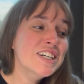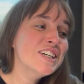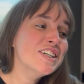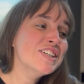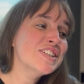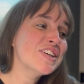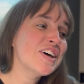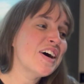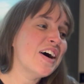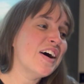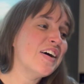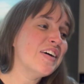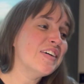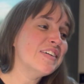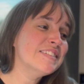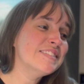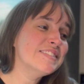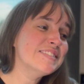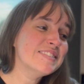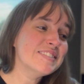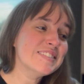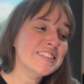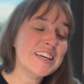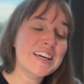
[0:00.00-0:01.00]
So,
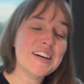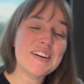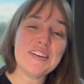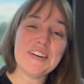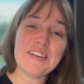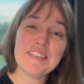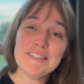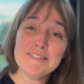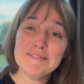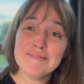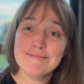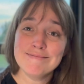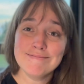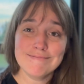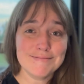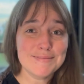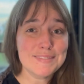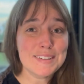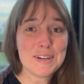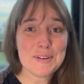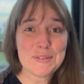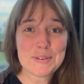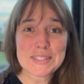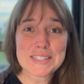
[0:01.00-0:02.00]
you know,
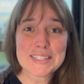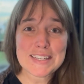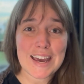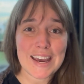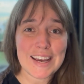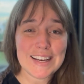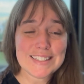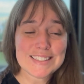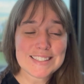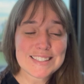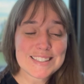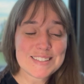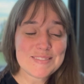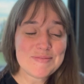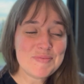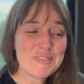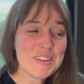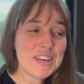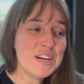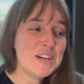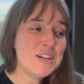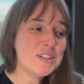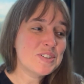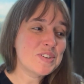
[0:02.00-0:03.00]
it was nice.
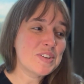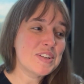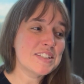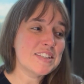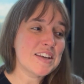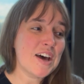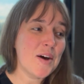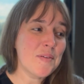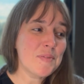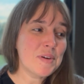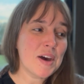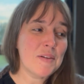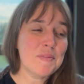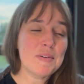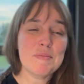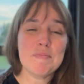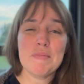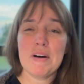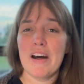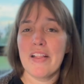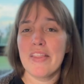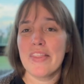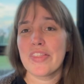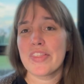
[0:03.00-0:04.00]
So this upcoming
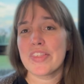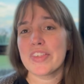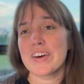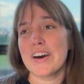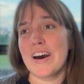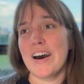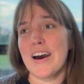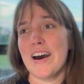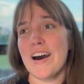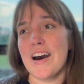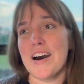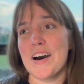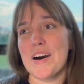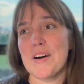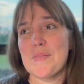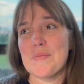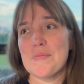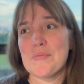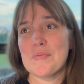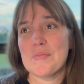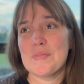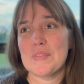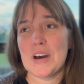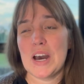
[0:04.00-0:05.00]
month,
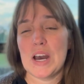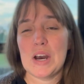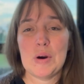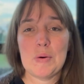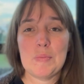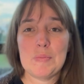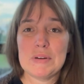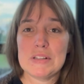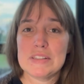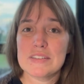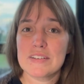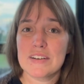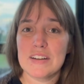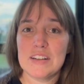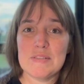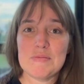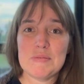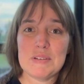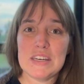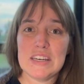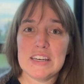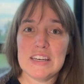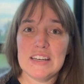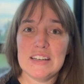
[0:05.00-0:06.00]
I hope it's going to
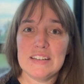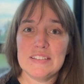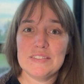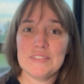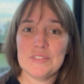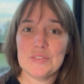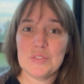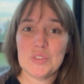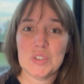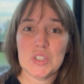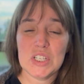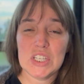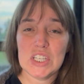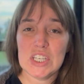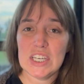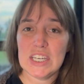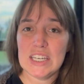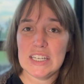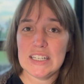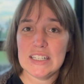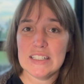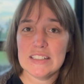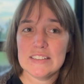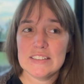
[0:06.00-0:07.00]
be
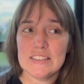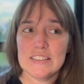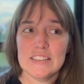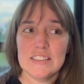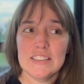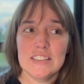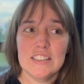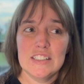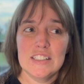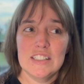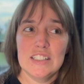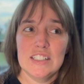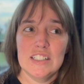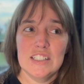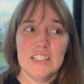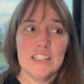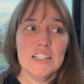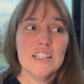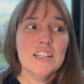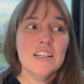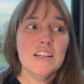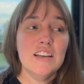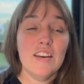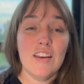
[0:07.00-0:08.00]
really
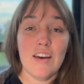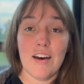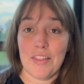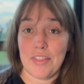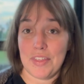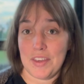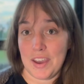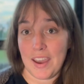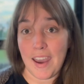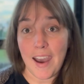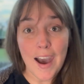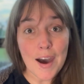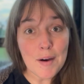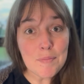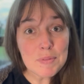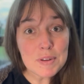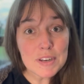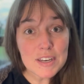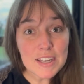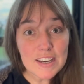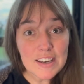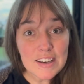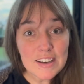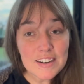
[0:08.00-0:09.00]
nothing
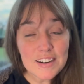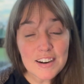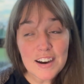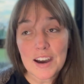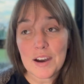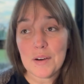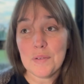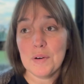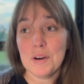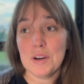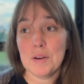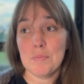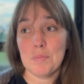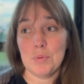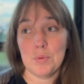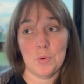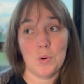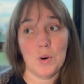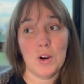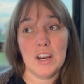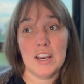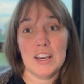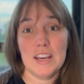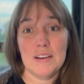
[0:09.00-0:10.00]
happening. I want a
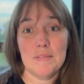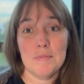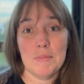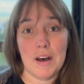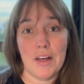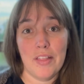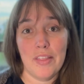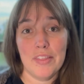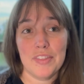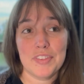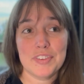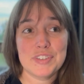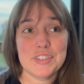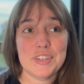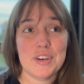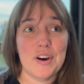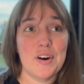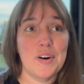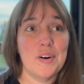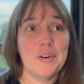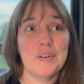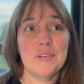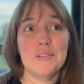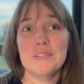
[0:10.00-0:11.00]
boring month,
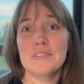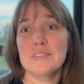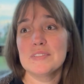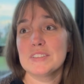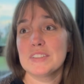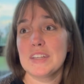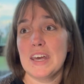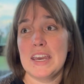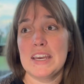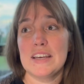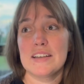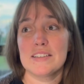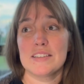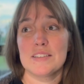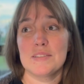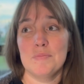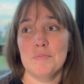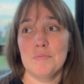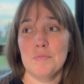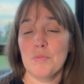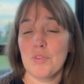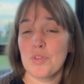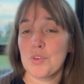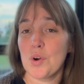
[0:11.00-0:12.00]
so like
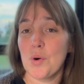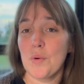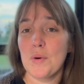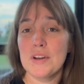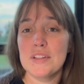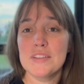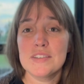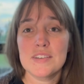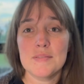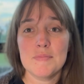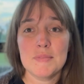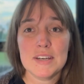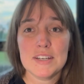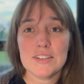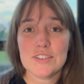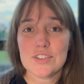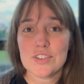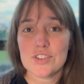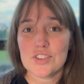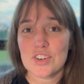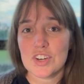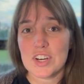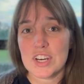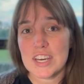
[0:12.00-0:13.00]
throw in some
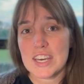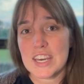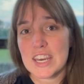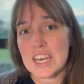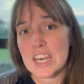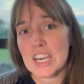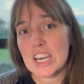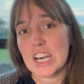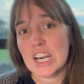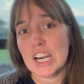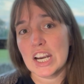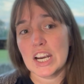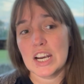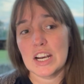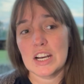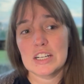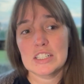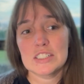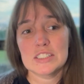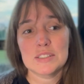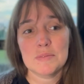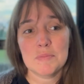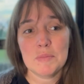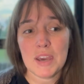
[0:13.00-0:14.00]
history here,
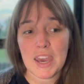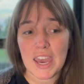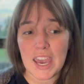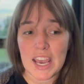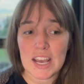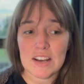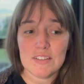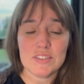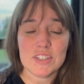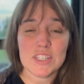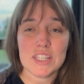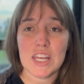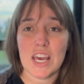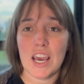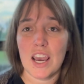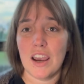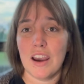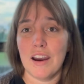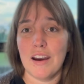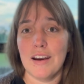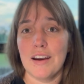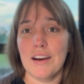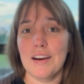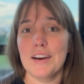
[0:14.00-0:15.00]
some caves
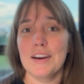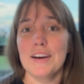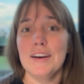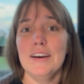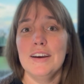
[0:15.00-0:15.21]
there,